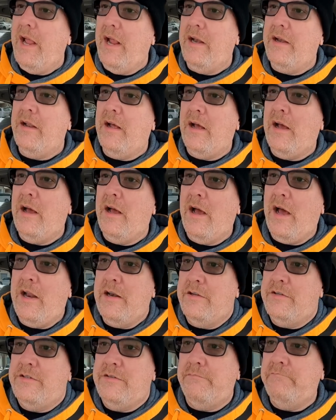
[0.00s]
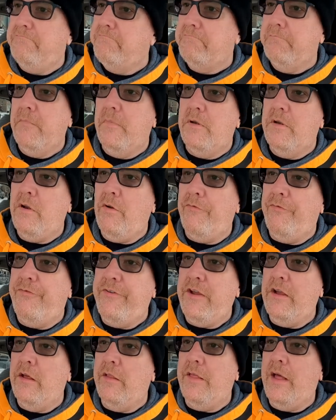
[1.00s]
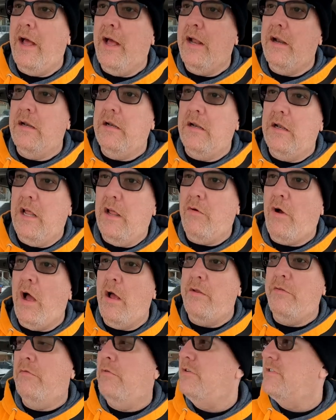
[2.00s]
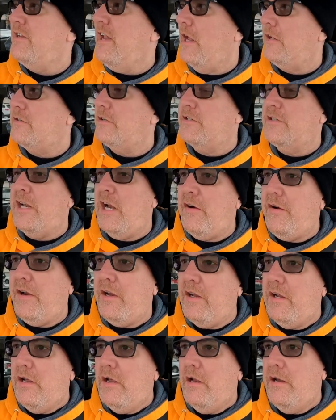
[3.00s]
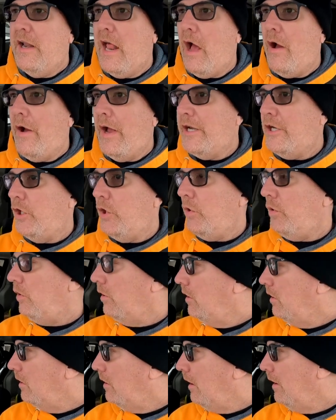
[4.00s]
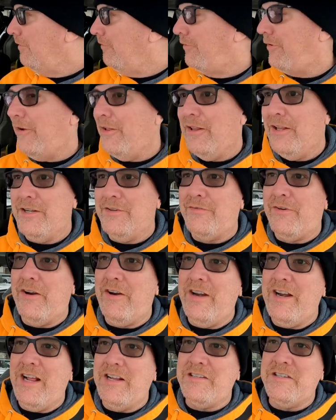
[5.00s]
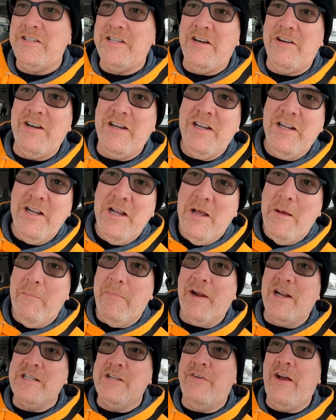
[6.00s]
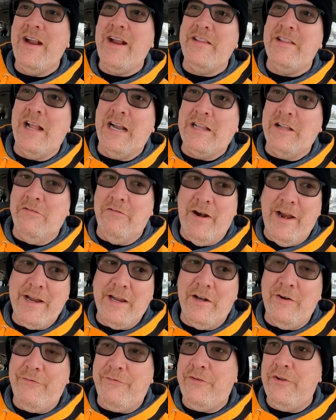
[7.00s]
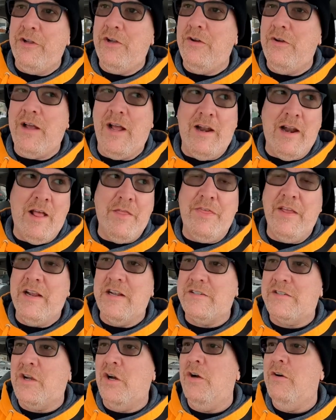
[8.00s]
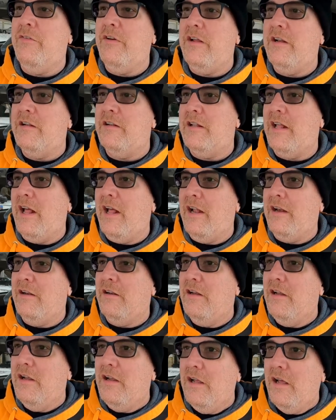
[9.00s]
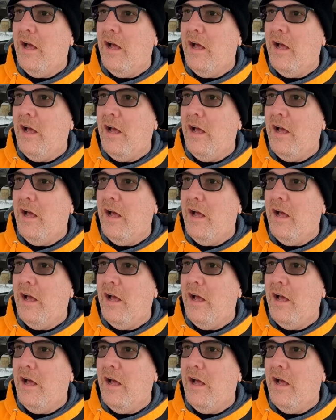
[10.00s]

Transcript: and I just don't feel that it was necessary. Now I do feel it's very necessary, because if I get like the regular flu and I think it's COVID, then